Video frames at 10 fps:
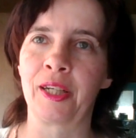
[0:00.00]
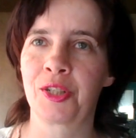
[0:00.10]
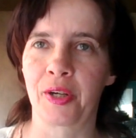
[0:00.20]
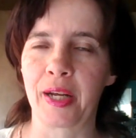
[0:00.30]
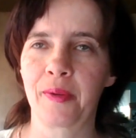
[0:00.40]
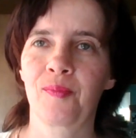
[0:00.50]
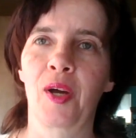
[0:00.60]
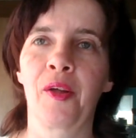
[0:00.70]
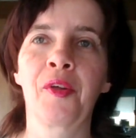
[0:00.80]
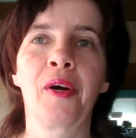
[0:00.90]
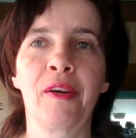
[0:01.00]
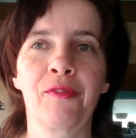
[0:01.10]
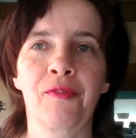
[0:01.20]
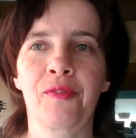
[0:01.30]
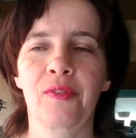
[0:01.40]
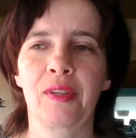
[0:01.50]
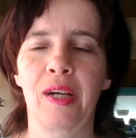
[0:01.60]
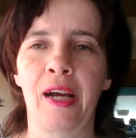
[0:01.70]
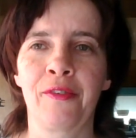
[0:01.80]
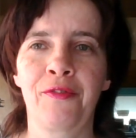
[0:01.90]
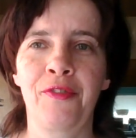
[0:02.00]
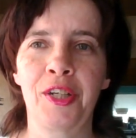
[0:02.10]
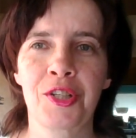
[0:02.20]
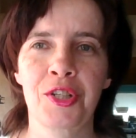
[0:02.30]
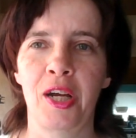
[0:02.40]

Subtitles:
enjoy it. Although I've finished